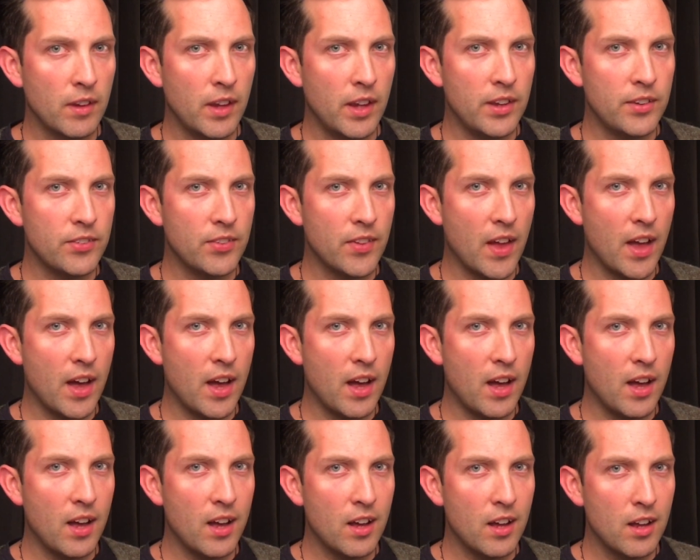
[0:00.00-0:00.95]
is
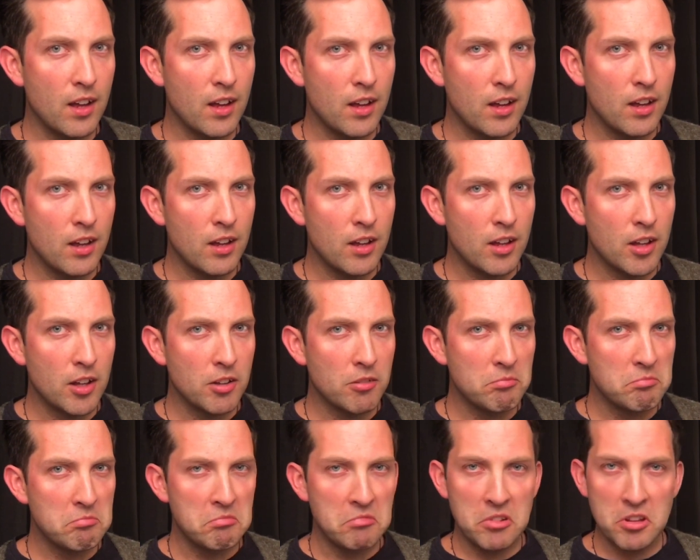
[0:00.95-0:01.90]
there
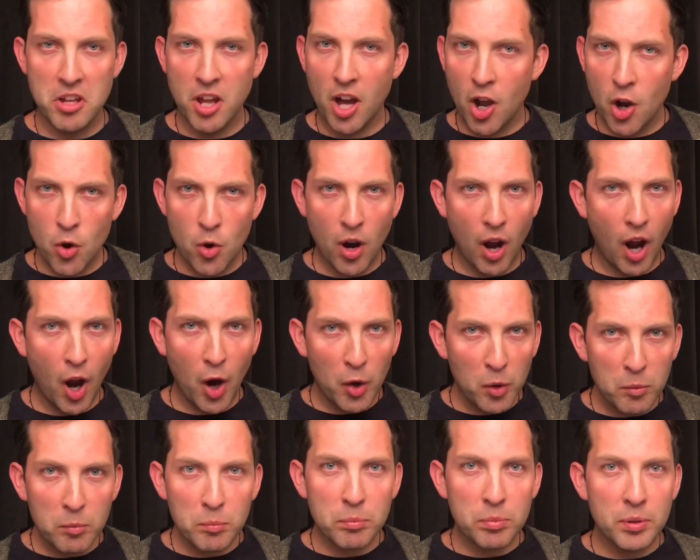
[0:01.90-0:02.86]
no
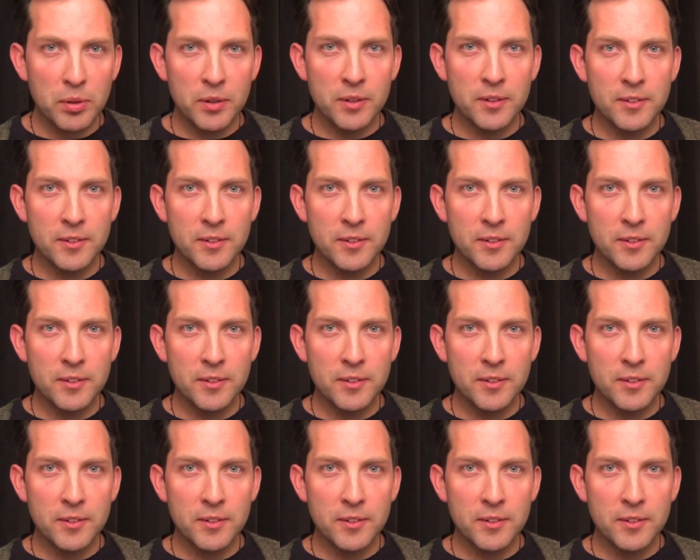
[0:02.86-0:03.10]
hope?